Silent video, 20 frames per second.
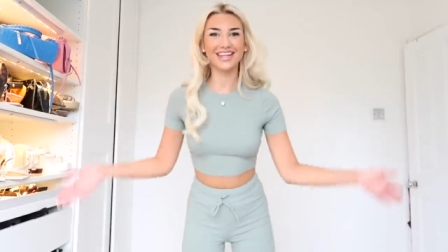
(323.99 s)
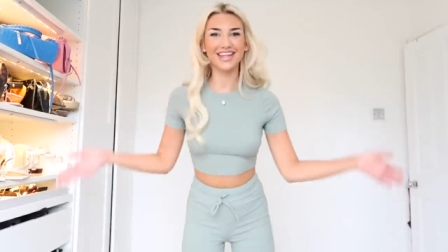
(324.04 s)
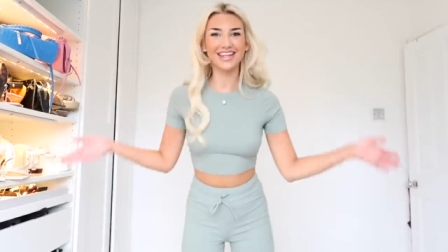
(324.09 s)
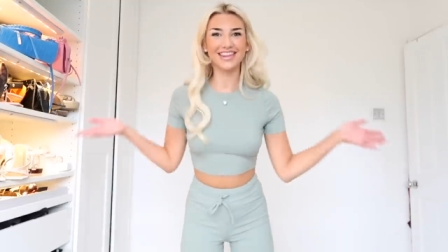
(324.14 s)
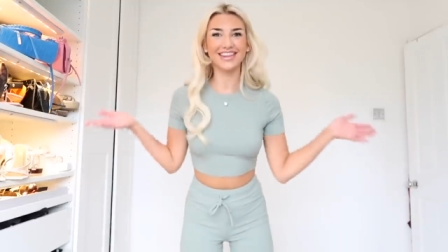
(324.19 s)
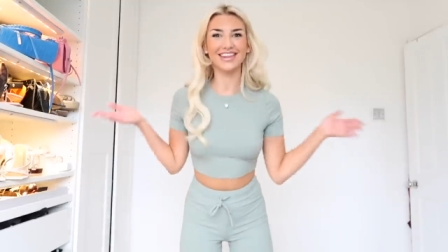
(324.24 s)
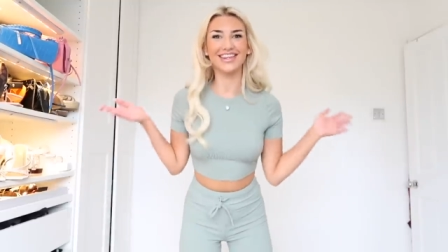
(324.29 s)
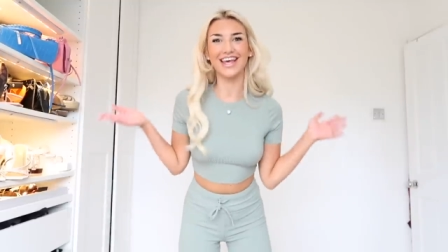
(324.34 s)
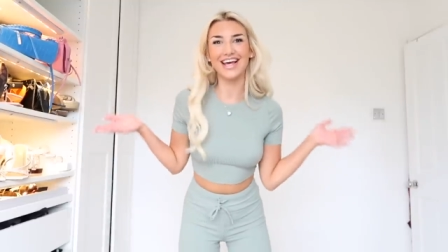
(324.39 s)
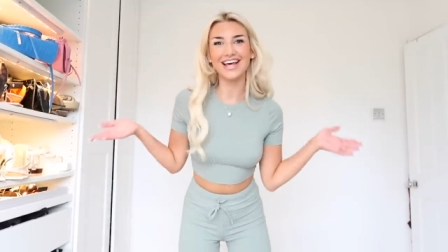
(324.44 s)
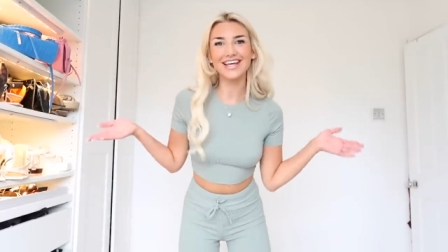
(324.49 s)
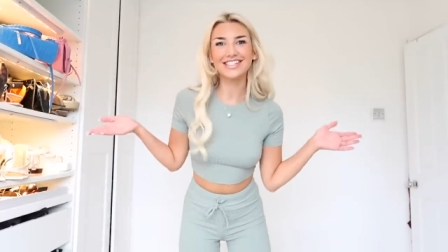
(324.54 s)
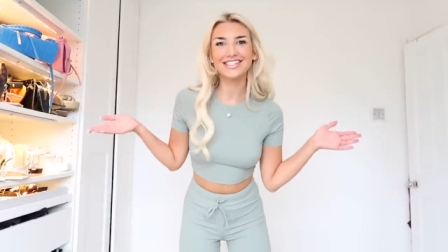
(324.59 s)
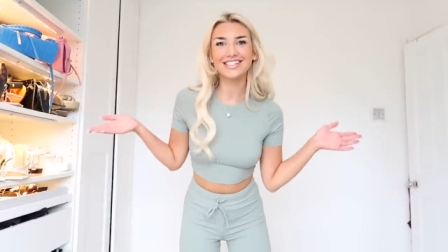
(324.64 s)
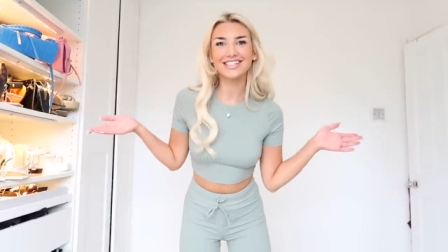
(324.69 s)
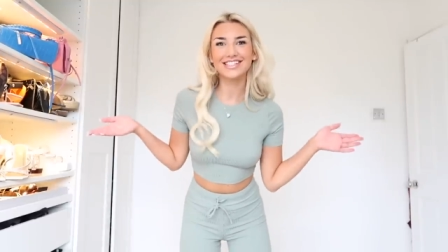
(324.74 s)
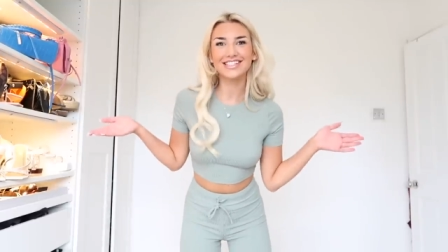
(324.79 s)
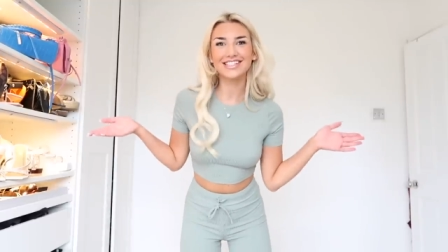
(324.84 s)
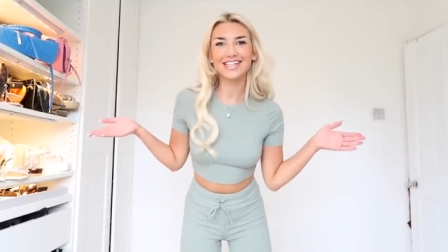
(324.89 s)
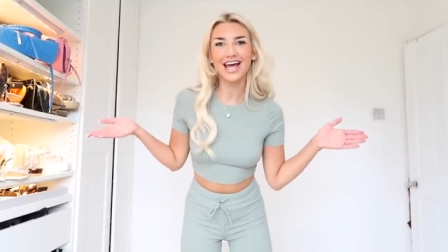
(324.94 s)
Then
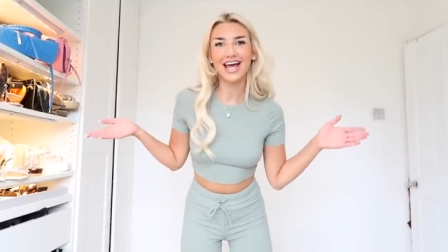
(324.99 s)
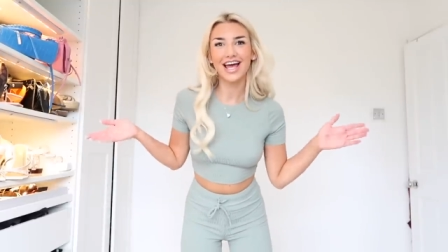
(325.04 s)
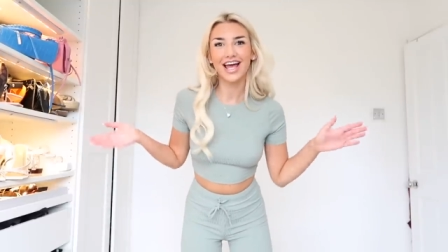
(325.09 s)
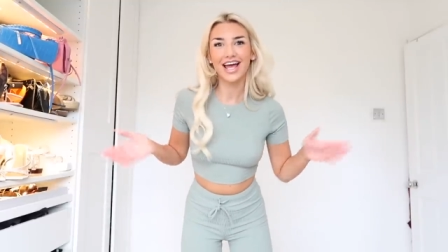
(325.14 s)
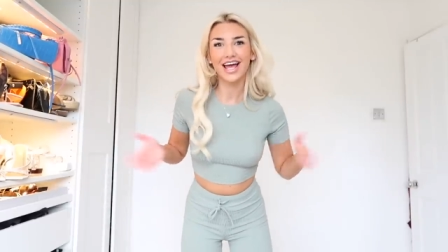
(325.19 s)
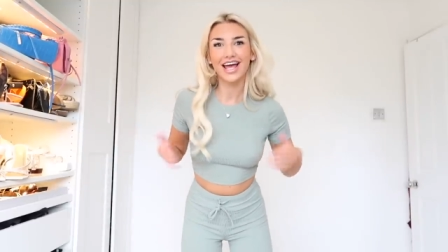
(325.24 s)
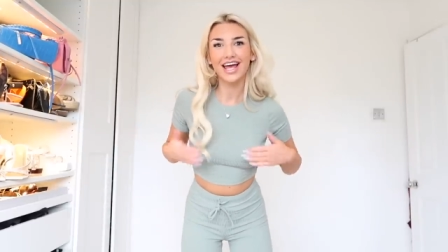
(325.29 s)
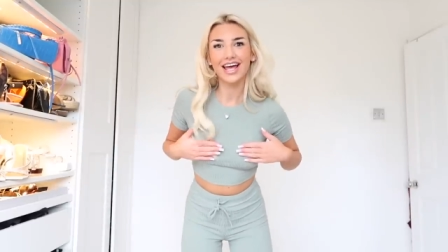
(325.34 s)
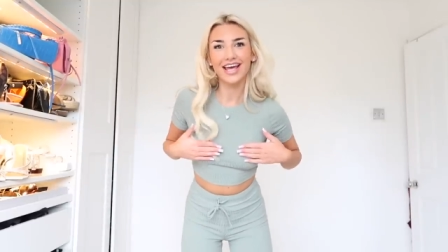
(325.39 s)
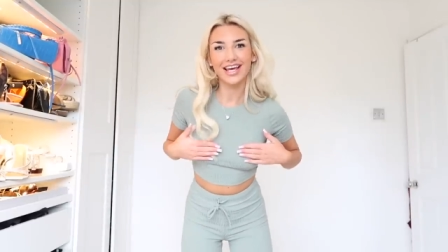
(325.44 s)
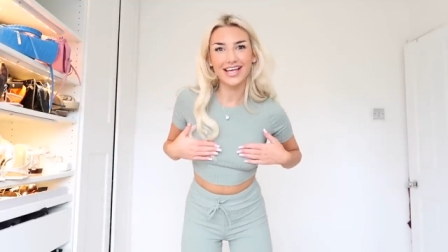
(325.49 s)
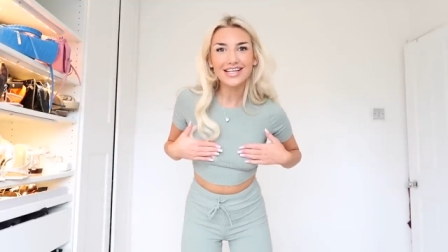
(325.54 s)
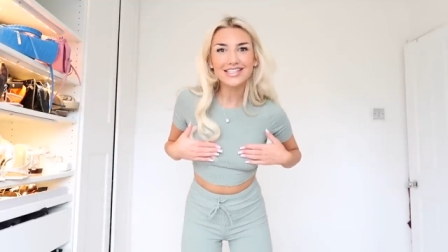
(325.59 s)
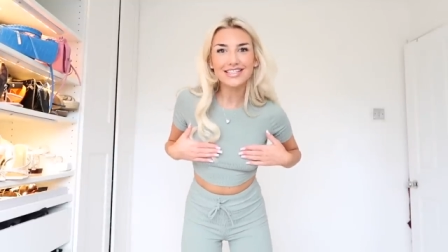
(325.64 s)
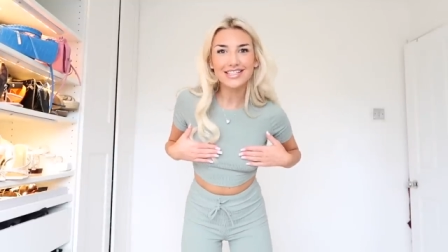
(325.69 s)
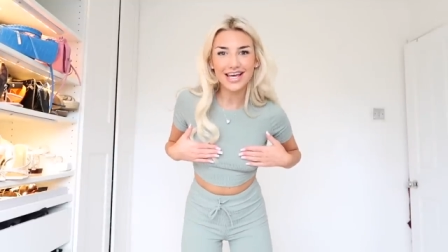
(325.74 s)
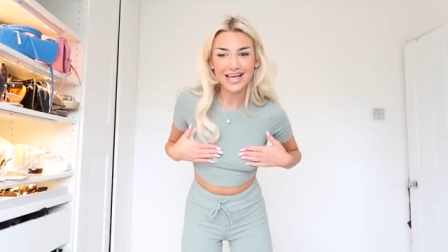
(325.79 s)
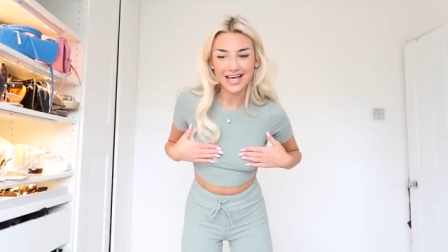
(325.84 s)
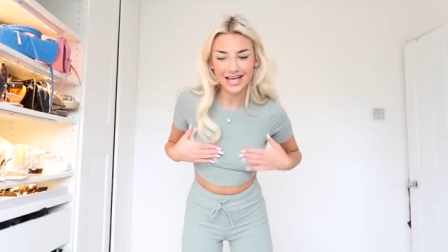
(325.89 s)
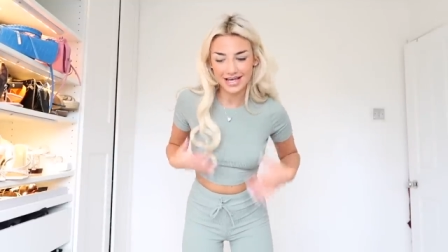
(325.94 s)
this is
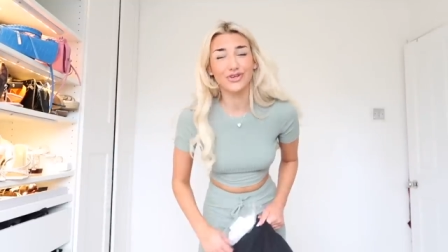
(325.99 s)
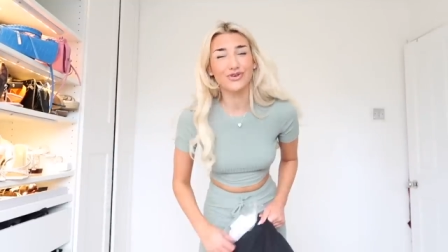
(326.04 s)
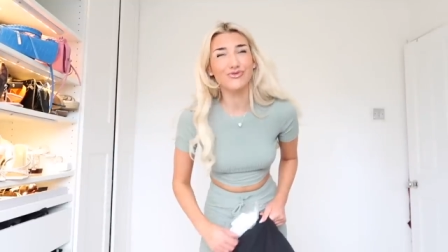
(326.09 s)
it.